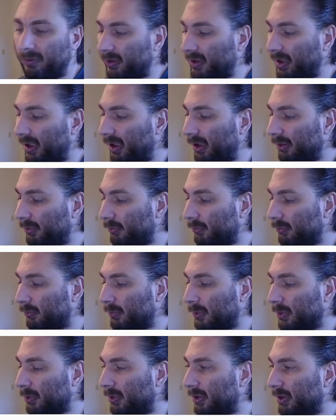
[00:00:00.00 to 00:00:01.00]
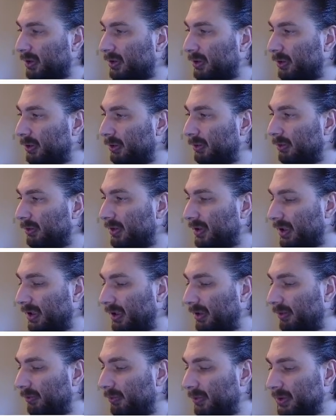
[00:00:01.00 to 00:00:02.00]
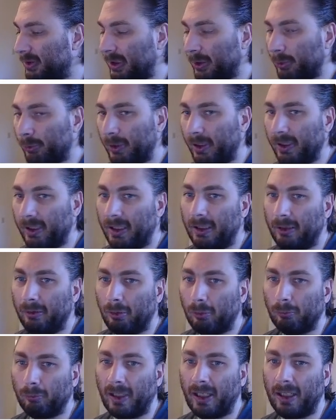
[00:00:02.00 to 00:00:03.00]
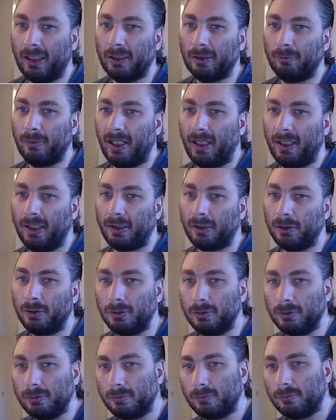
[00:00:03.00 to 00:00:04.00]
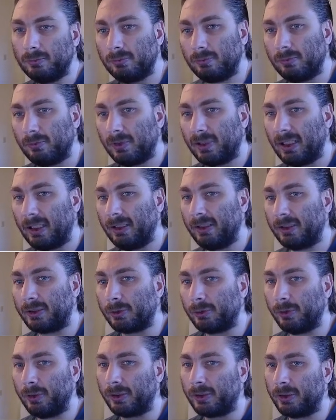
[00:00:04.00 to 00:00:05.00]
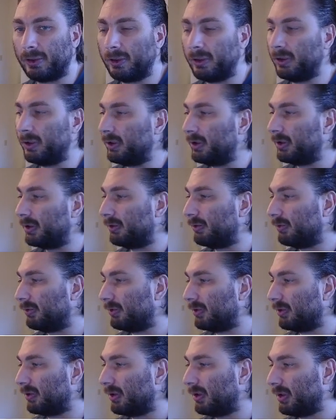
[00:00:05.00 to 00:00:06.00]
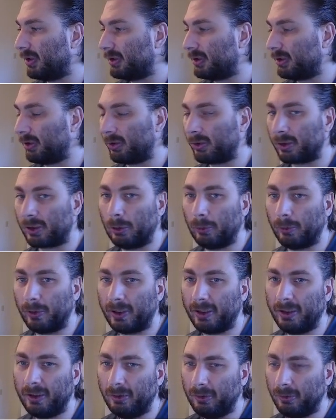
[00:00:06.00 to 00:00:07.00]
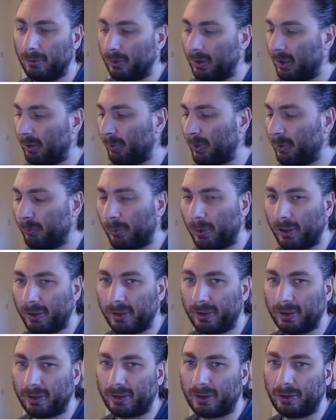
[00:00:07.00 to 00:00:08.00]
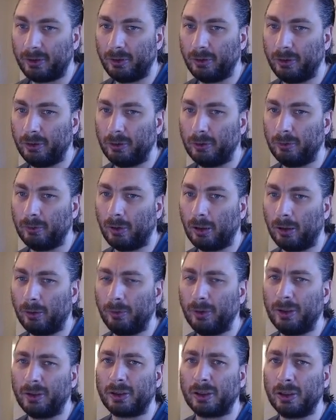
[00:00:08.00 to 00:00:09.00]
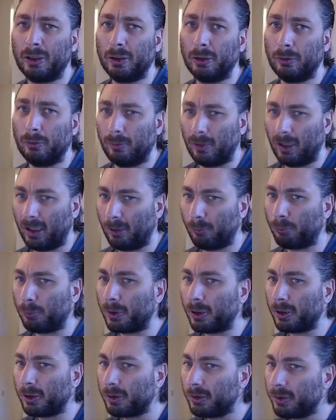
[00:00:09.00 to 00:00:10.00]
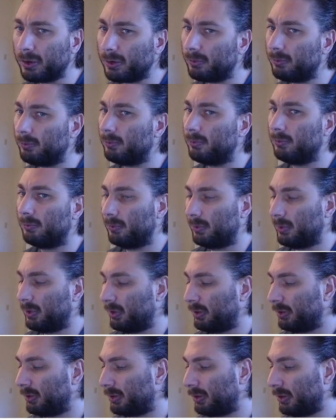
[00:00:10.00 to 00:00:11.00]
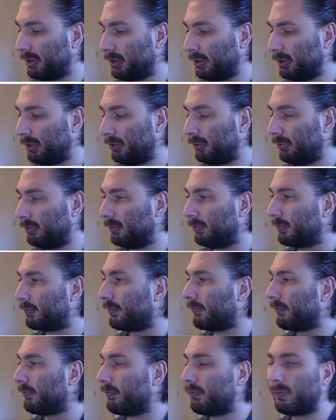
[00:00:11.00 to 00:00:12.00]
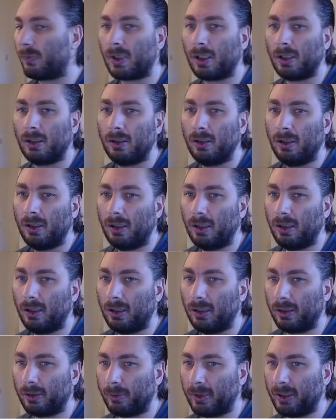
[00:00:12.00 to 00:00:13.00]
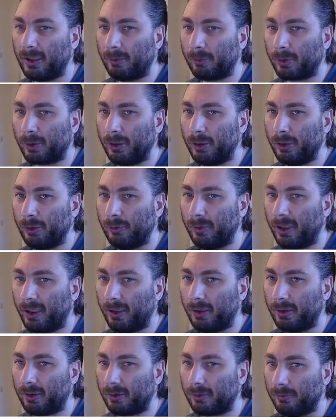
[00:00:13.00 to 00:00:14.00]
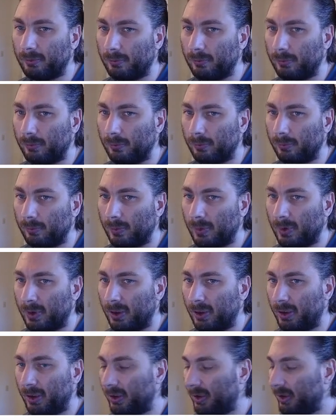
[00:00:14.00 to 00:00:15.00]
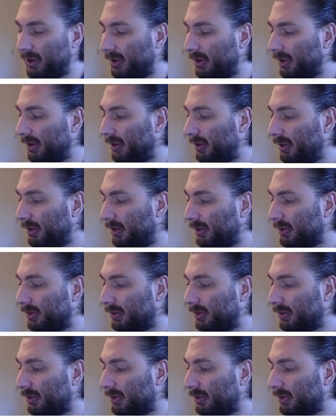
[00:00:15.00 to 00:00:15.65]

that, we're going to then generate a random angle that is going to start going in, and we want this to always go upwards. So the way that we're going to do that is